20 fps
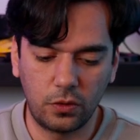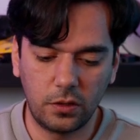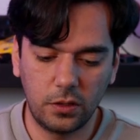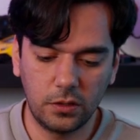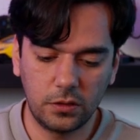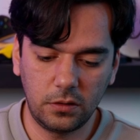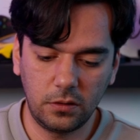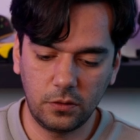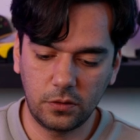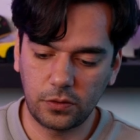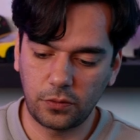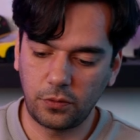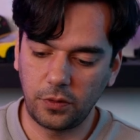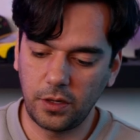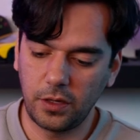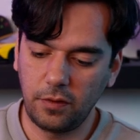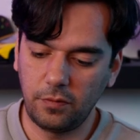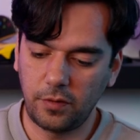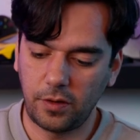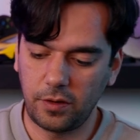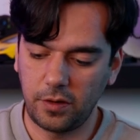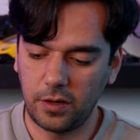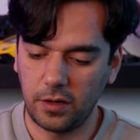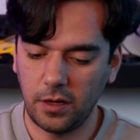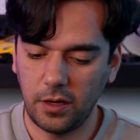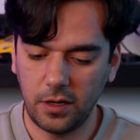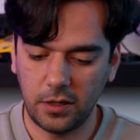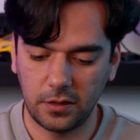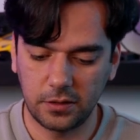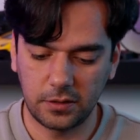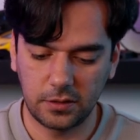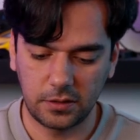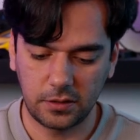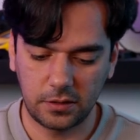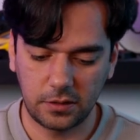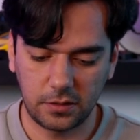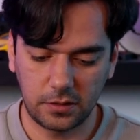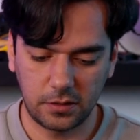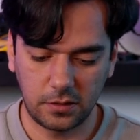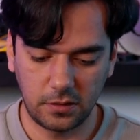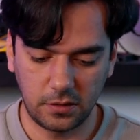this looks really very nice.